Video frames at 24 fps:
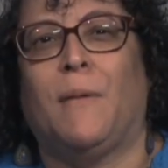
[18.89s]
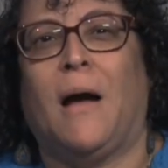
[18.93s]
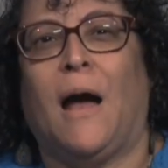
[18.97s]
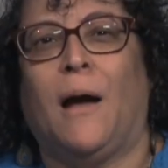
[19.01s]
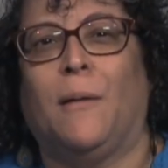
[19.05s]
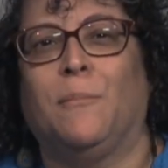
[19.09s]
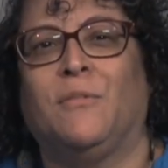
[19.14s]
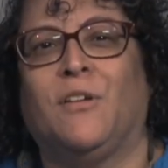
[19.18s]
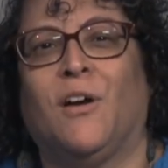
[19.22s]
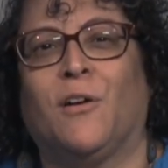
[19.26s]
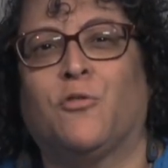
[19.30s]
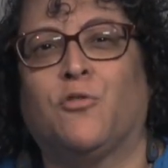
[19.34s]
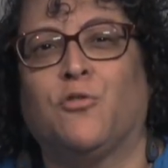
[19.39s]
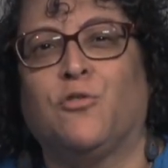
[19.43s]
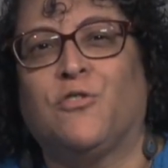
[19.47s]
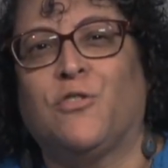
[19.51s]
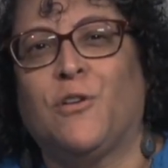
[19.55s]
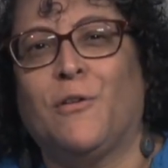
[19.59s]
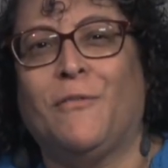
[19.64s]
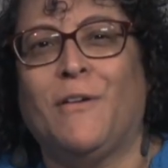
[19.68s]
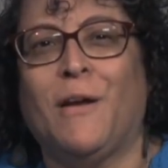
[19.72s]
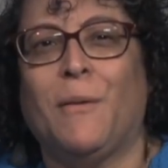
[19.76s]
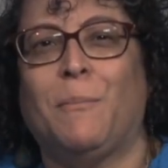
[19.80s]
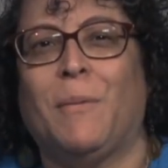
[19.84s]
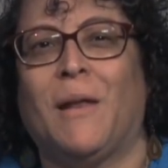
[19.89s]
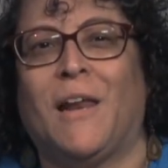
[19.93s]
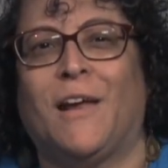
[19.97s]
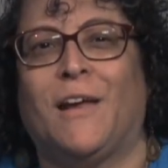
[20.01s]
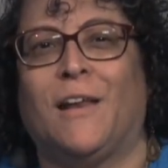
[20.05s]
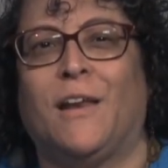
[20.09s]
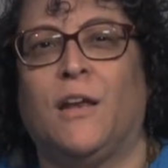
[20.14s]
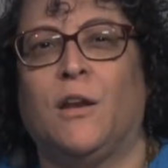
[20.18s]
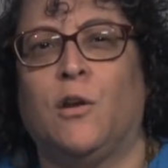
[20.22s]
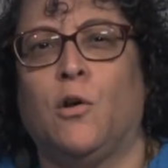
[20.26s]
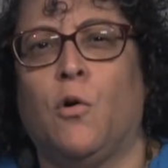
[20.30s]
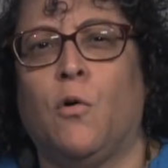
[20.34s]
I'm Dr. Silvia
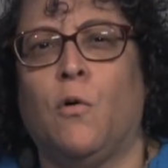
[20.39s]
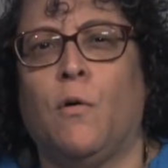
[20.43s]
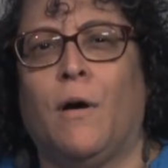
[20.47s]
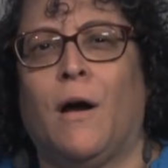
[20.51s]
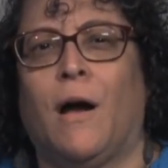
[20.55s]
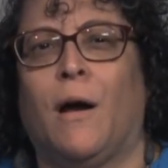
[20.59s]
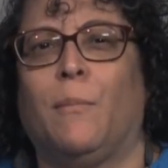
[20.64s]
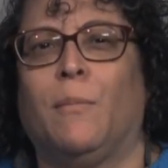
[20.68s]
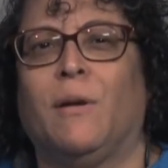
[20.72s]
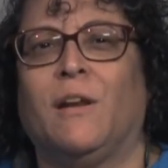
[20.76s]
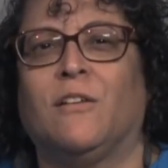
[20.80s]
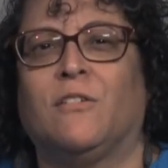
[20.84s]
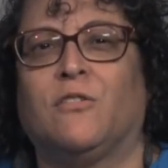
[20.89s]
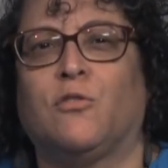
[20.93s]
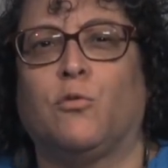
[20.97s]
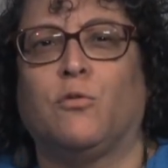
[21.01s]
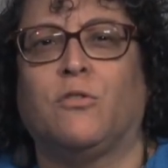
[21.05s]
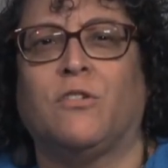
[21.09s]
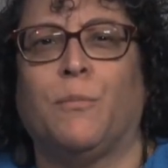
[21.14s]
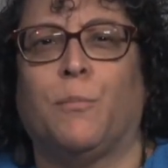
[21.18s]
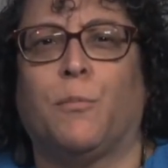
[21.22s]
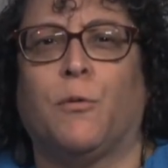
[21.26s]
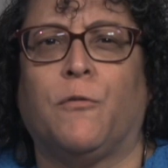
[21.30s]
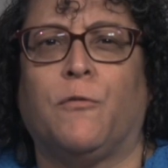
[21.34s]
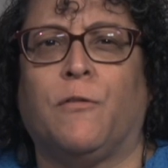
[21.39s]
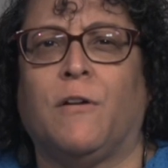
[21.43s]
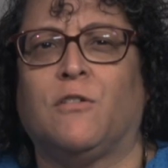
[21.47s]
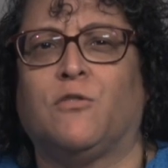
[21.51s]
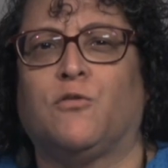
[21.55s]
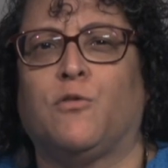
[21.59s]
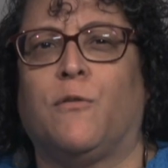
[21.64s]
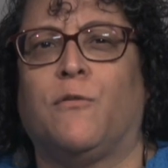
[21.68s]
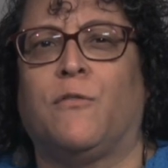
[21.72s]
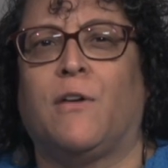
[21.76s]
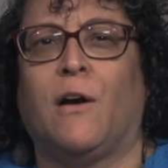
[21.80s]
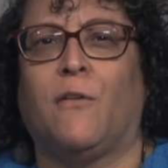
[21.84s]
Peregrino. I'm an associate
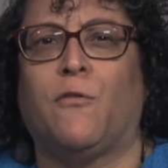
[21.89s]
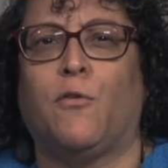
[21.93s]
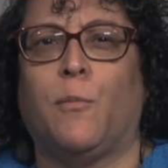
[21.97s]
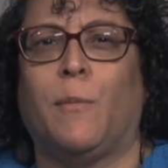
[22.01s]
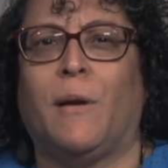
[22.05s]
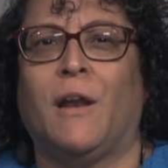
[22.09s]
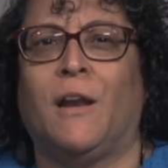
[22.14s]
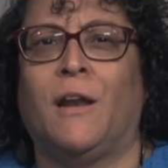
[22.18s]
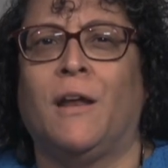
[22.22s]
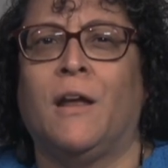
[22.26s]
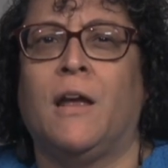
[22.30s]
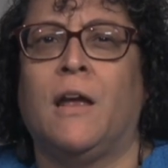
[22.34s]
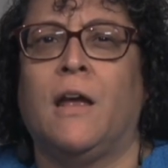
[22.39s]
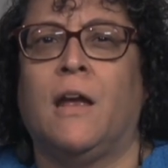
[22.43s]
professor of government